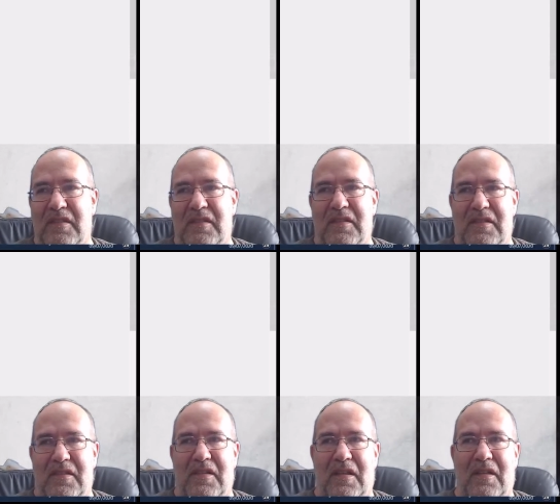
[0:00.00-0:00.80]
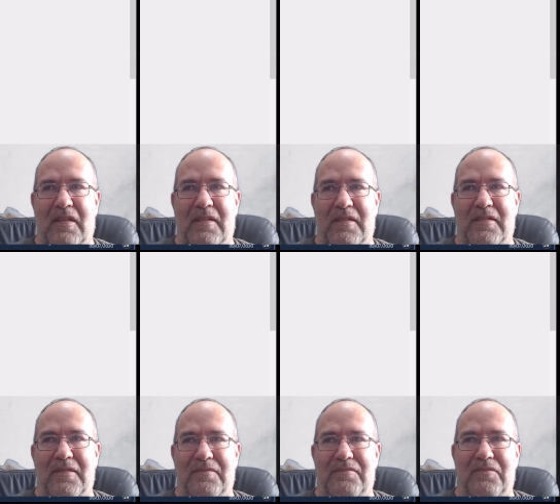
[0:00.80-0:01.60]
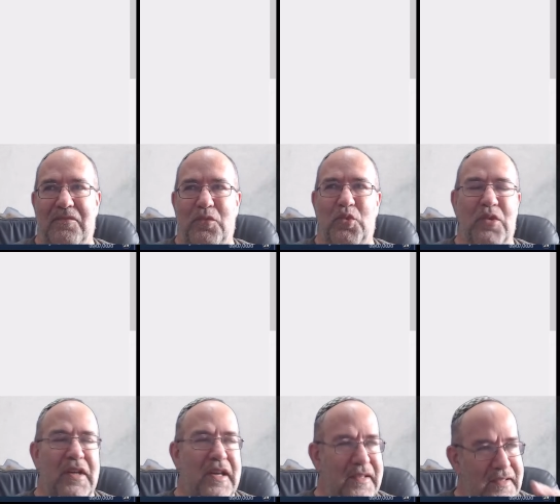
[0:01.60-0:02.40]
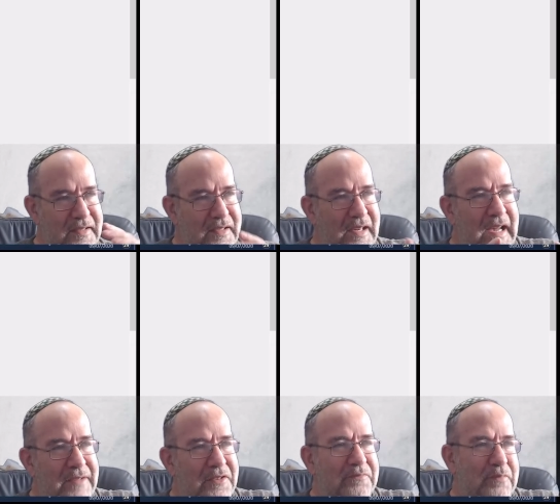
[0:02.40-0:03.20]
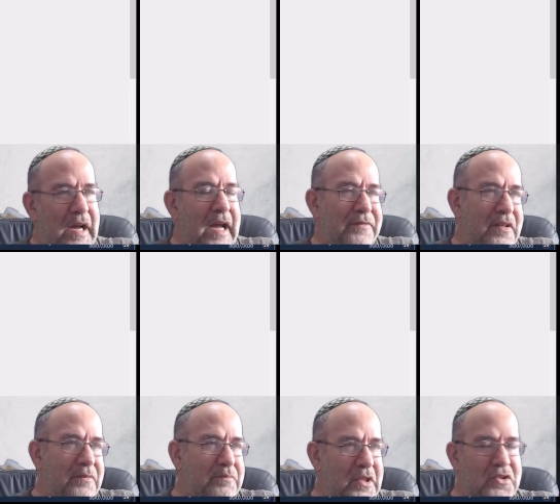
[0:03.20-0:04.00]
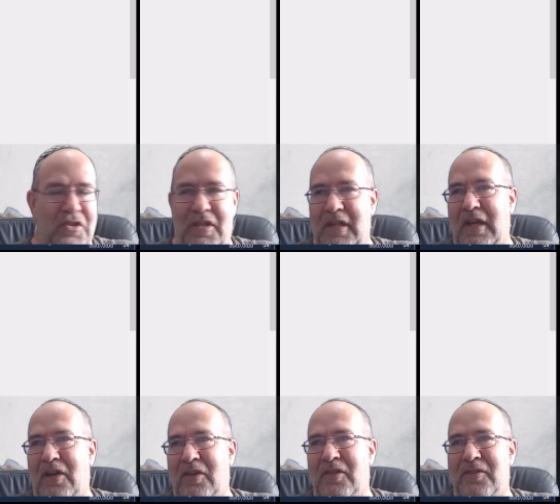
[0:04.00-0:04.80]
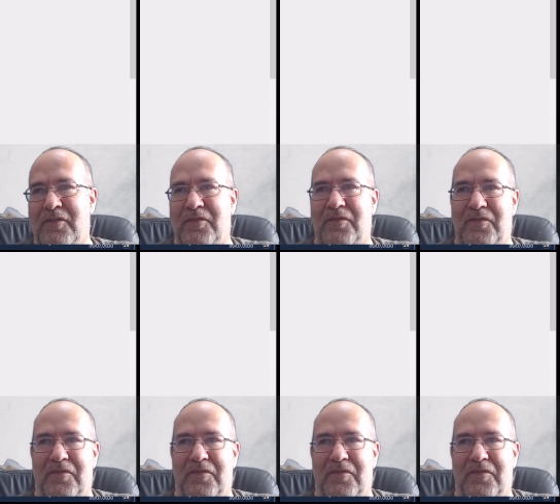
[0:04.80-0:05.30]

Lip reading: So I have a picture here of